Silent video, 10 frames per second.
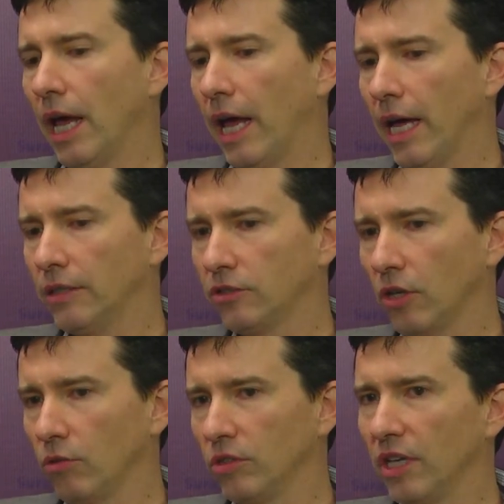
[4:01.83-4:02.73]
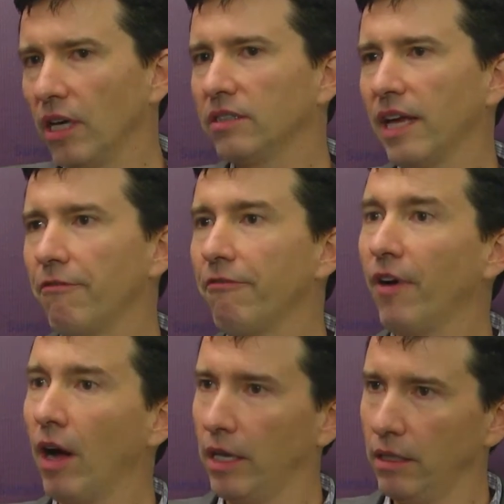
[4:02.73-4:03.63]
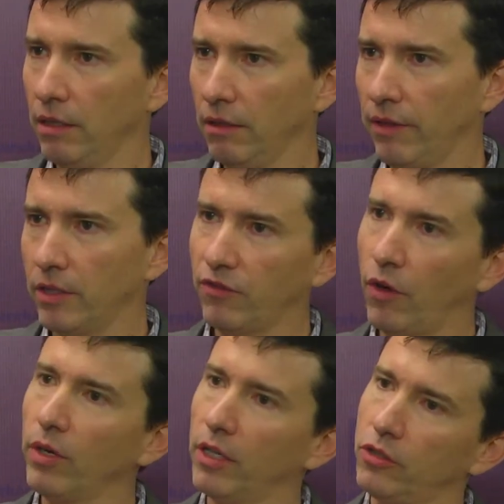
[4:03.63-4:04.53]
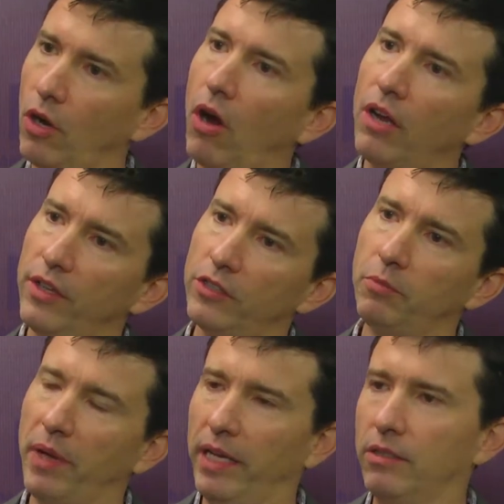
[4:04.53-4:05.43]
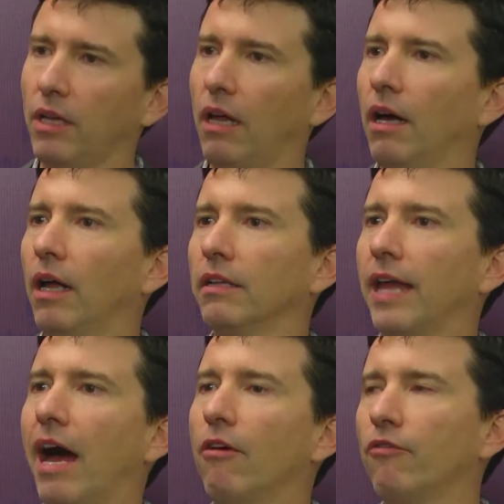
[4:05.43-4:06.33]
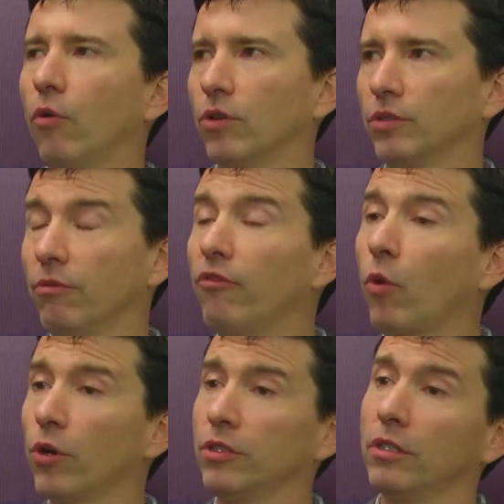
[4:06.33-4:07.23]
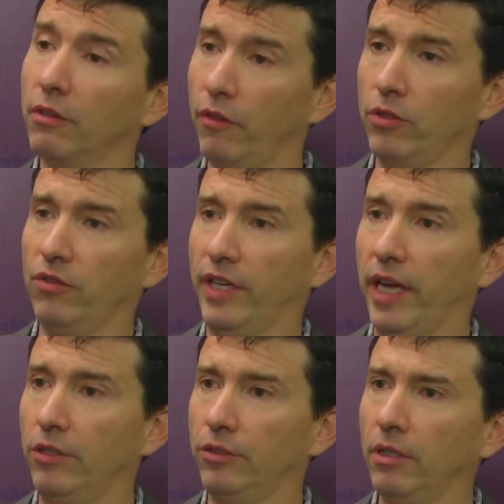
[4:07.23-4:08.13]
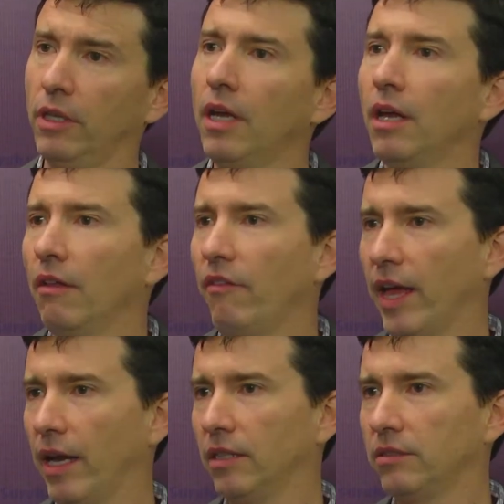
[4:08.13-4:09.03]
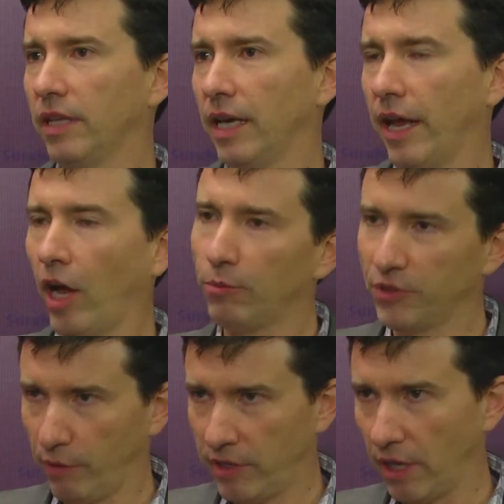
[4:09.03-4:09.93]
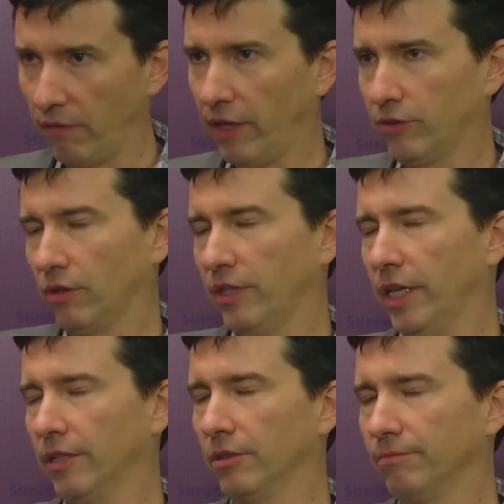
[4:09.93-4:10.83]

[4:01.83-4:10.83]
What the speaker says: And so does a fund that's focused on this space allow for some forced diversification that helps the retail investor in the end?